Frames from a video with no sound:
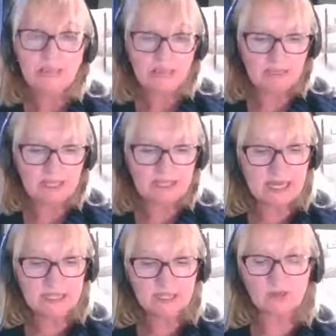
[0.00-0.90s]
And then these
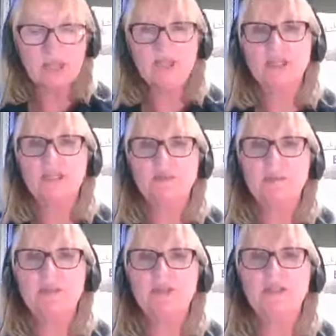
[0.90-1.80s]
next creatures,
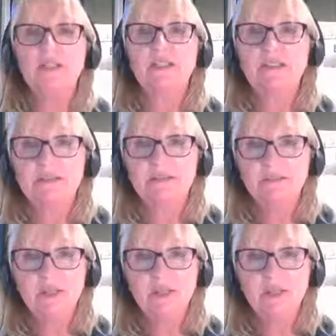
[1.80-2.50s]
pipistrelles,